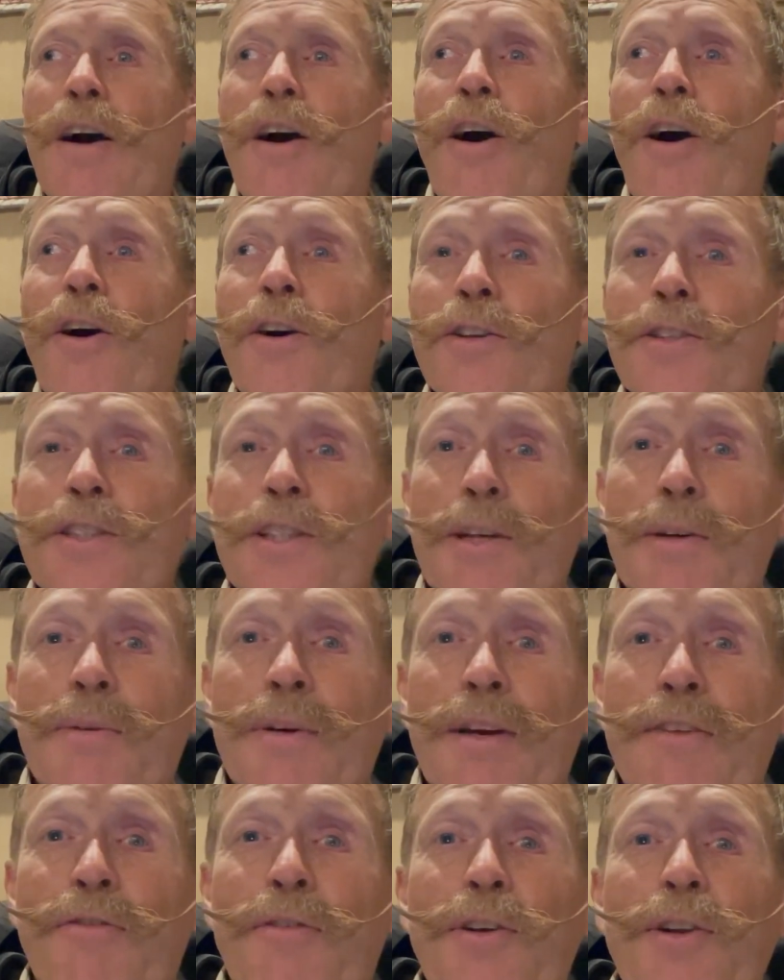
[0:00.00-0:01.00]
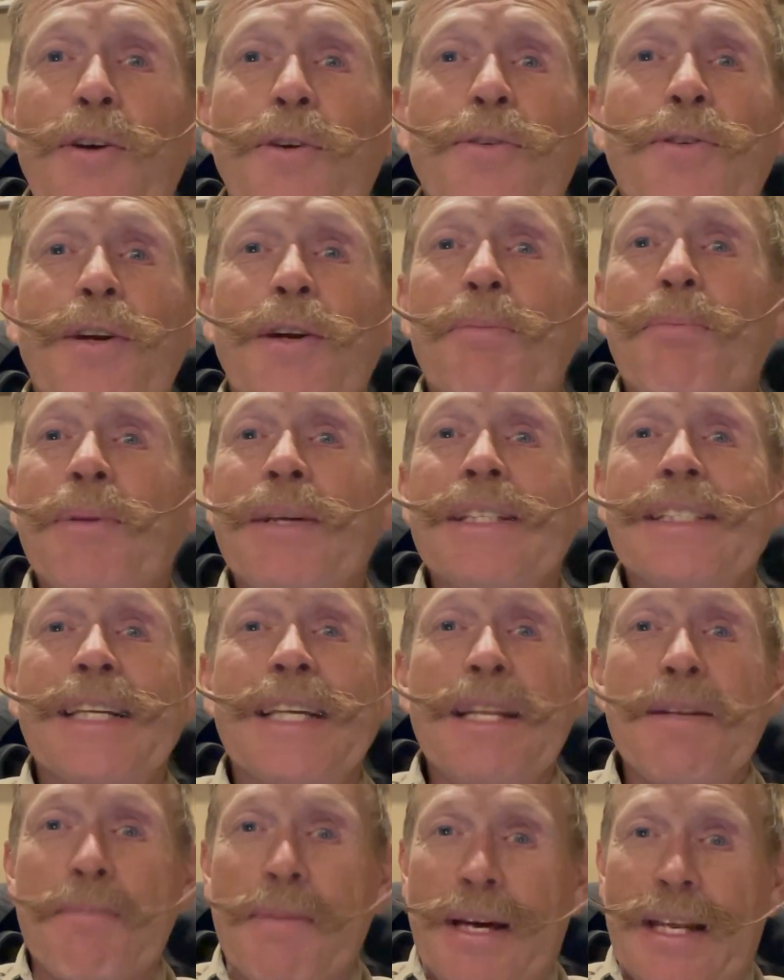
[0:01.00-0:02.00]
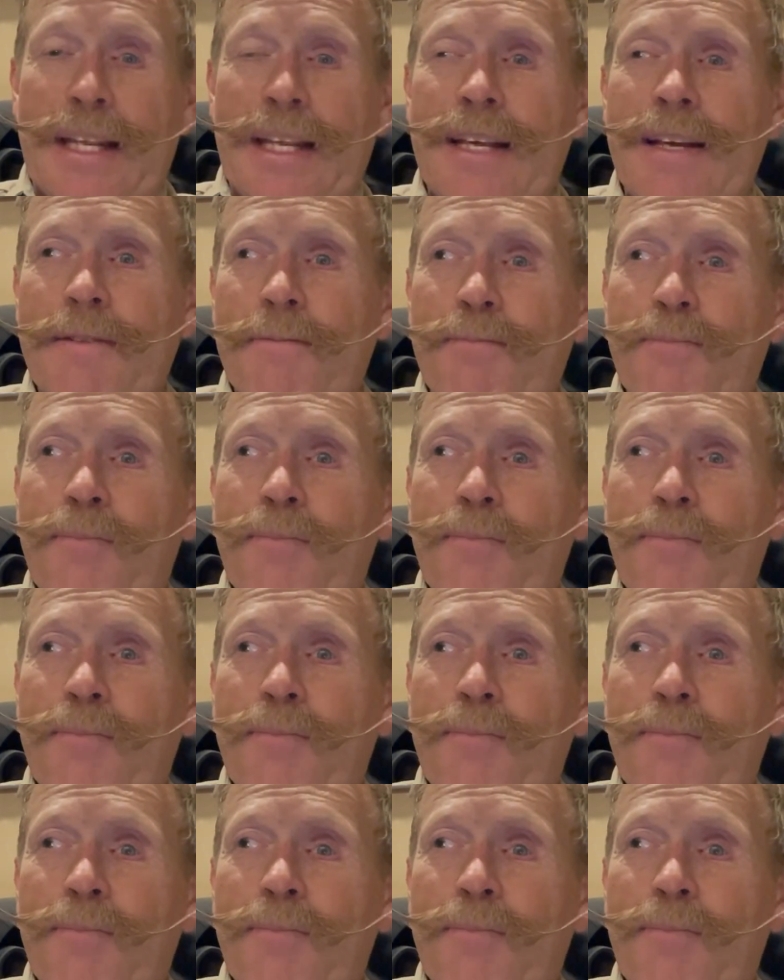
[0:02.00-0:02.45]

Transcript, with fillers: Also, if we don't try to please anybody,